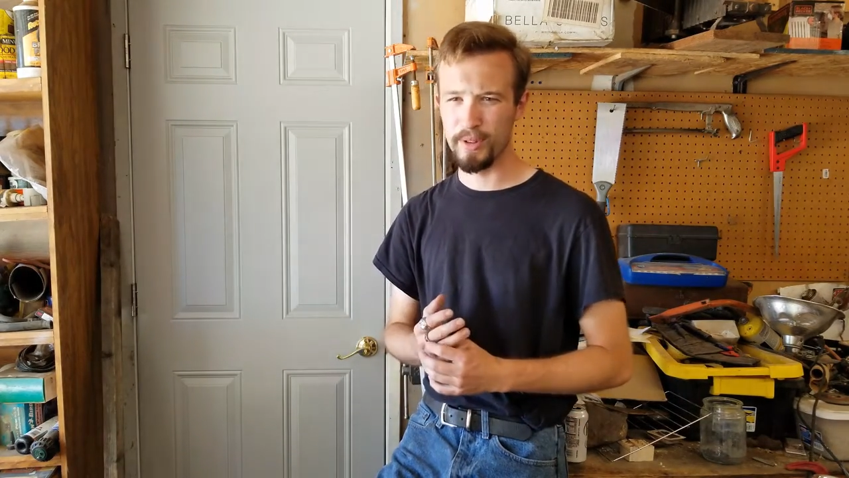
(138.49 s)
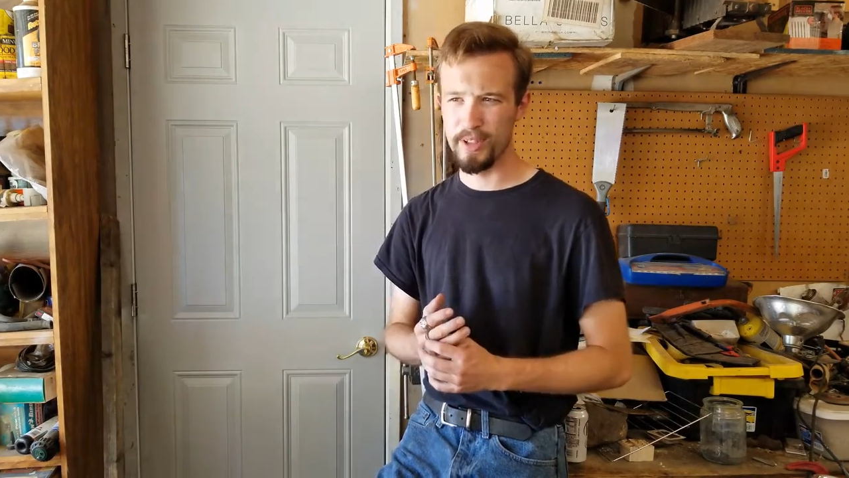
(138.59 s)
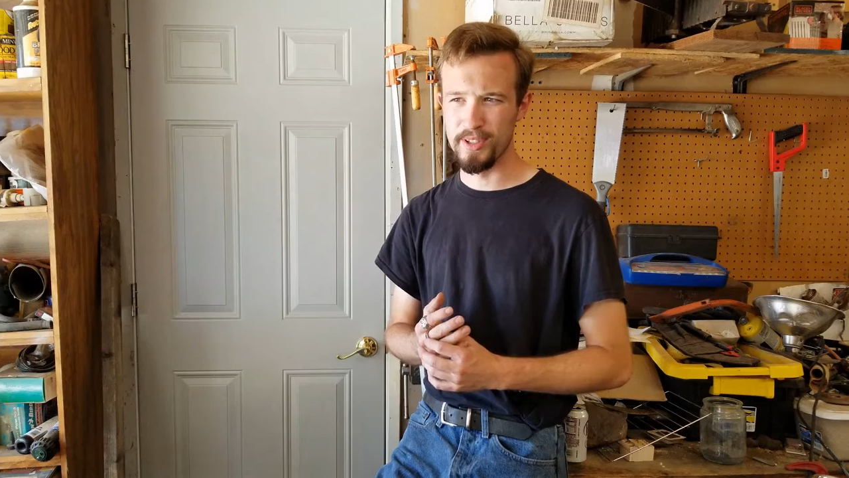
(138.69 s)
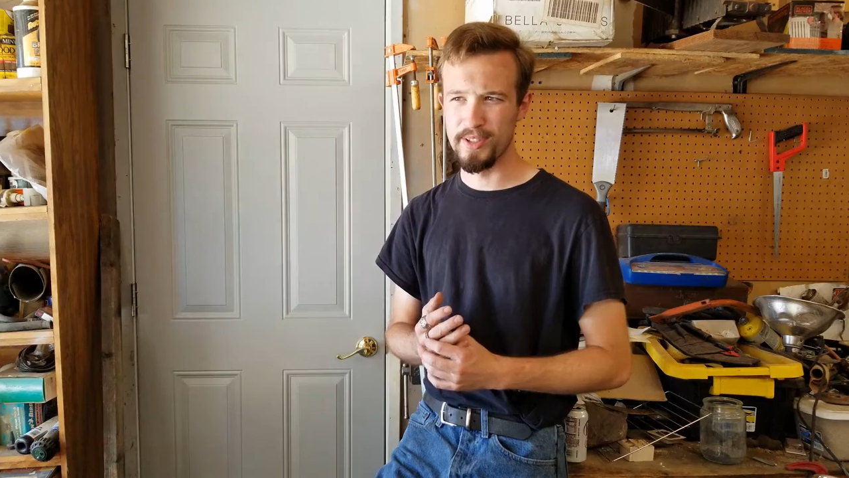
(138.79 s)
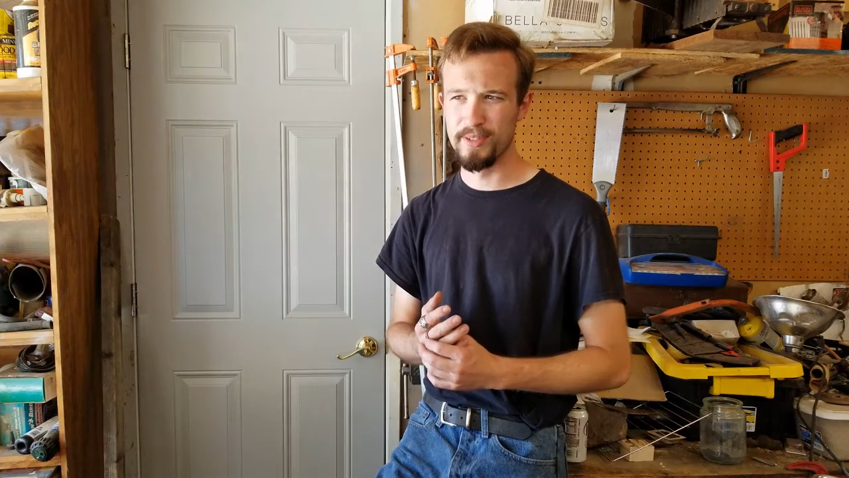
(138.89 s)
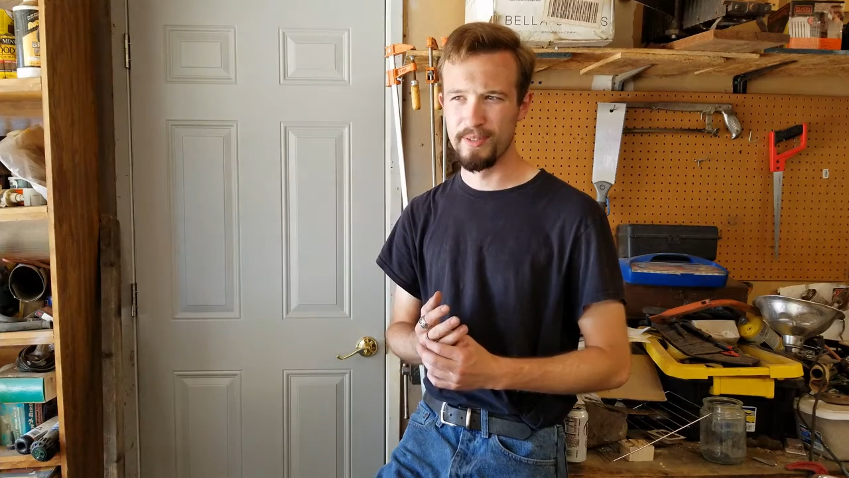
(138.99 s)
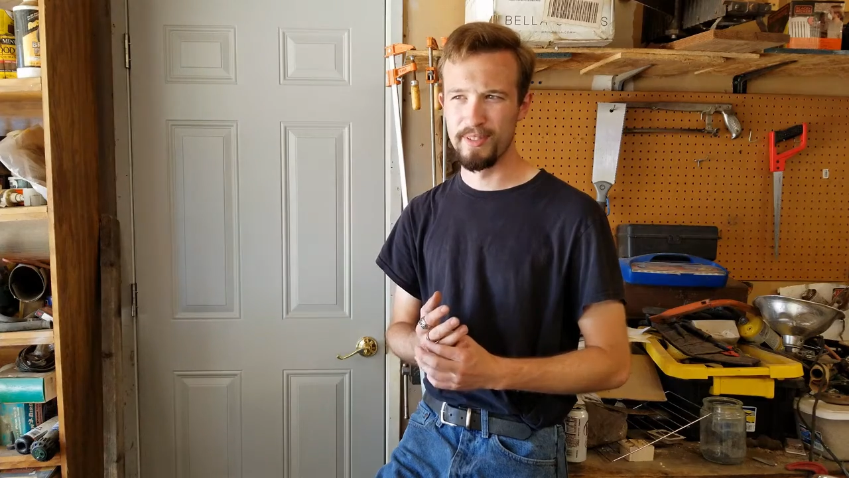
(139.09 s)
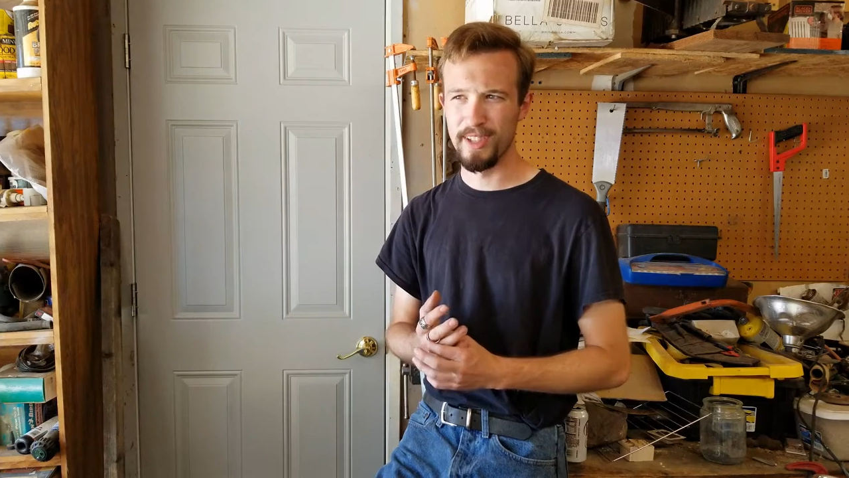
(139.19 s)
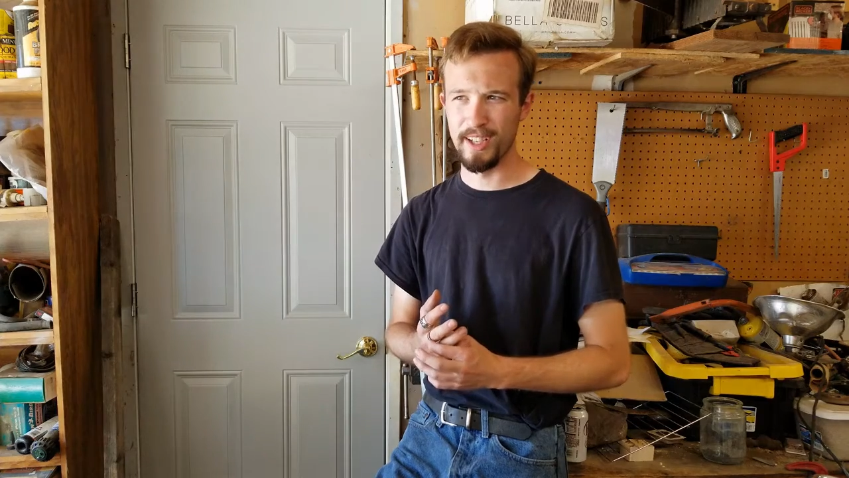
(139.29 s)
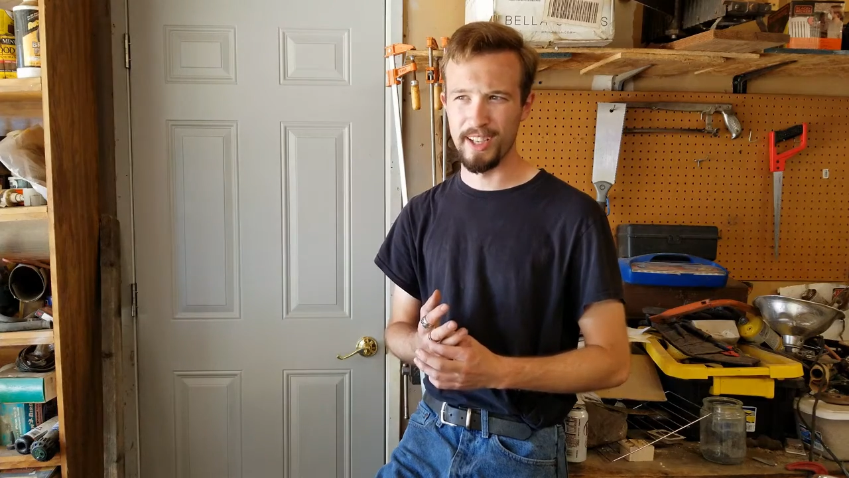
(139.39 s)
because
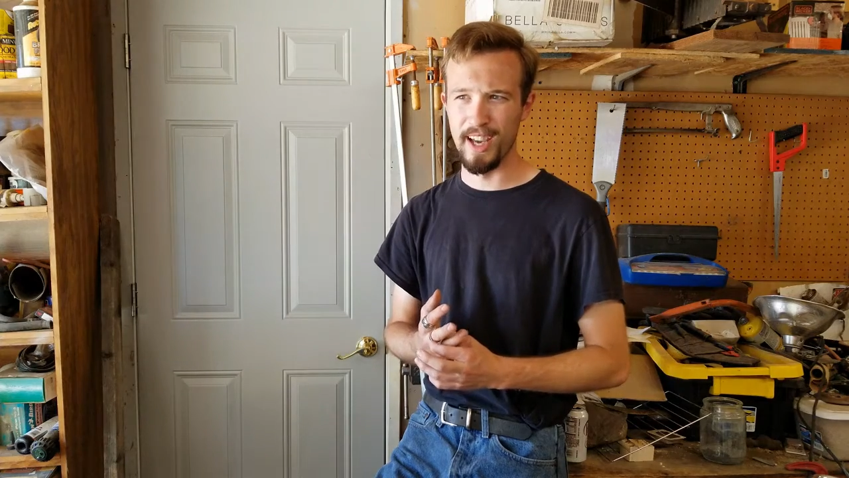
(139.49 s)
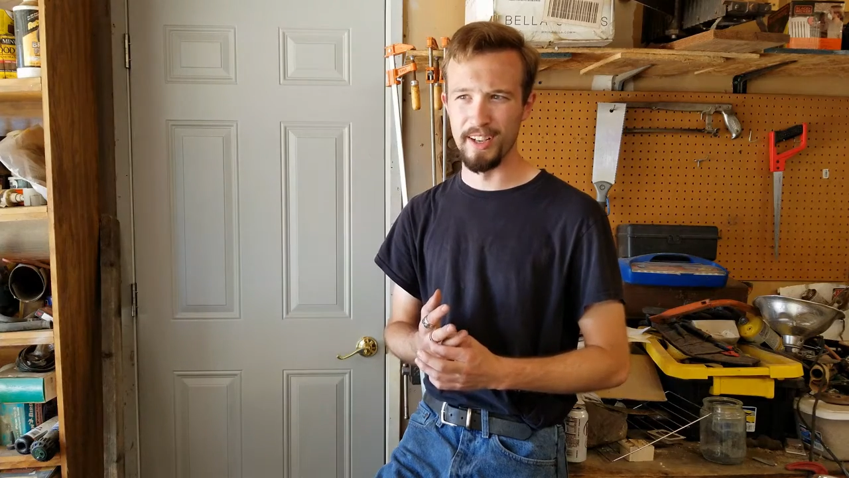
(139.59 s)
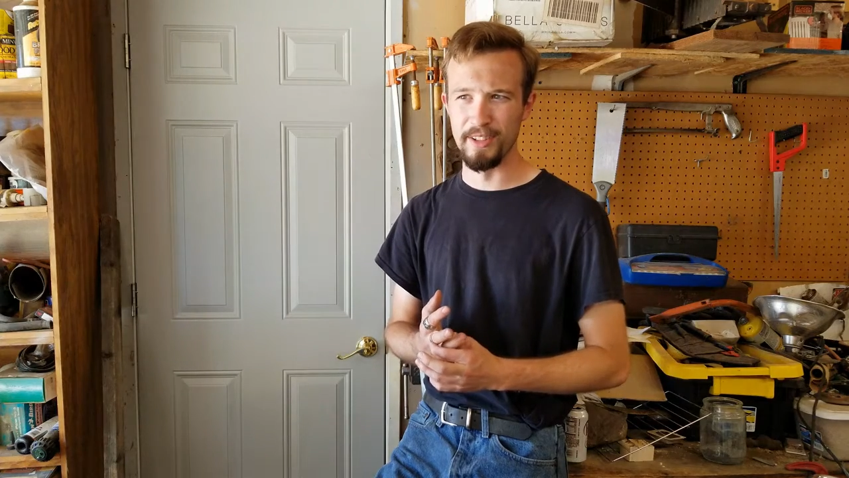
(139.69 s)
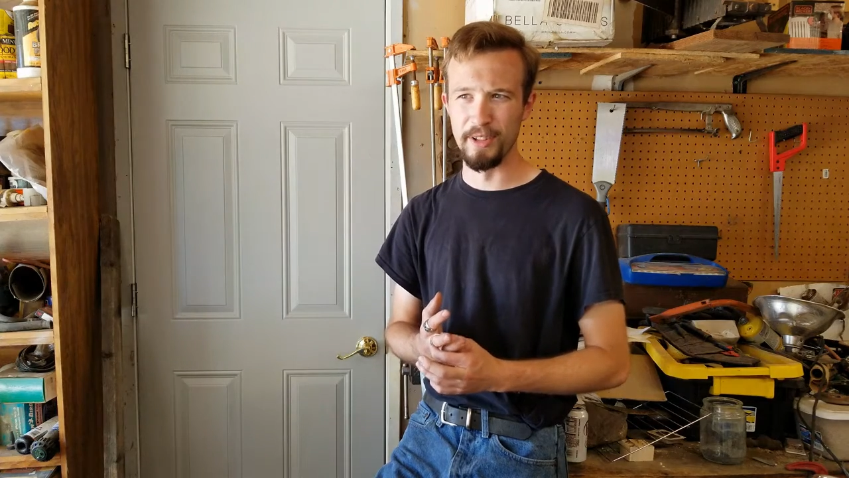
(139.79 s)
again,